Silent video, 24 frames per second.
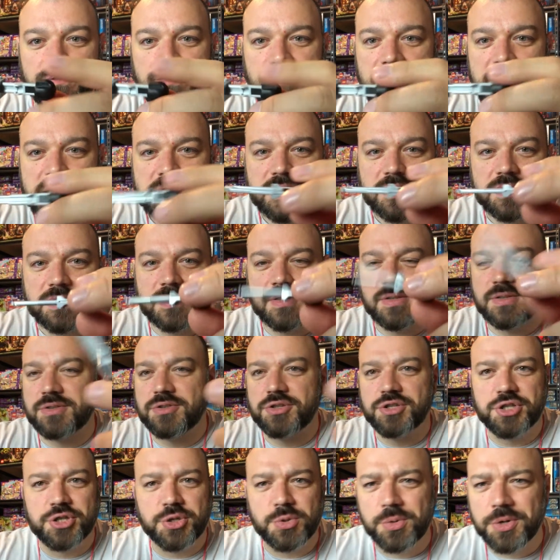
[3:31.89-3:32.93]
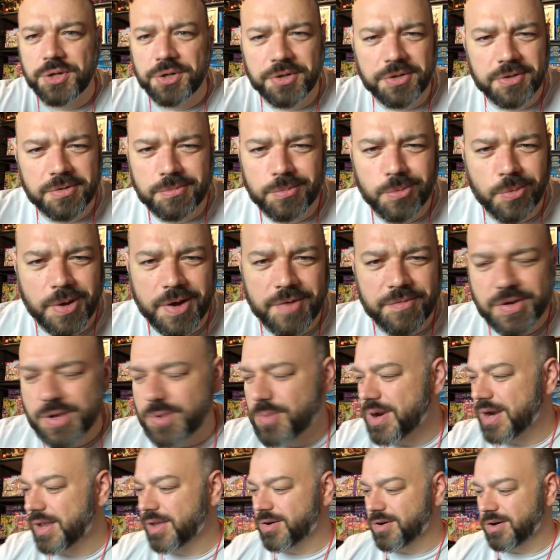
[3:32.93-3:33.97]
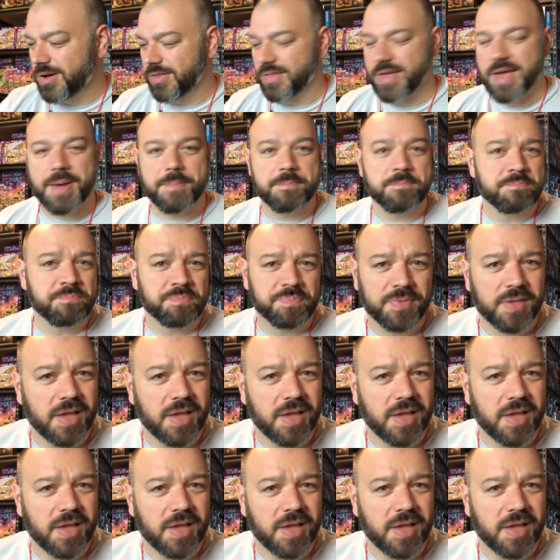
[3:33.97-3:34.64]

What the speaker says: fist shooter, whatever you want to call that.